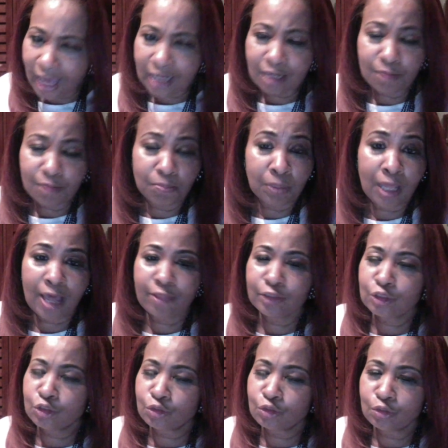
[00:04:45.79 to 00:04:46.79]
apply
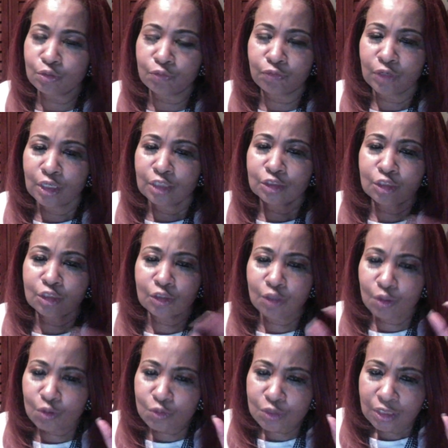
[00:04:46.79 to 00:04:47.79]
the truth to
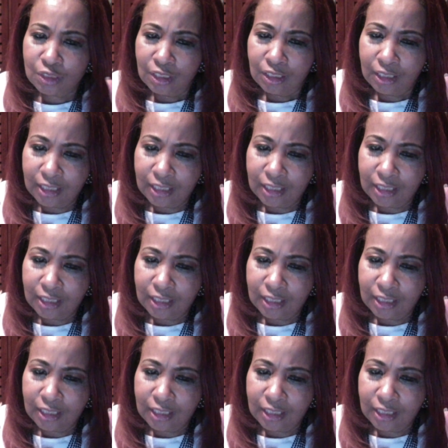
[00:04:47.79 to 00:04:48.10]
those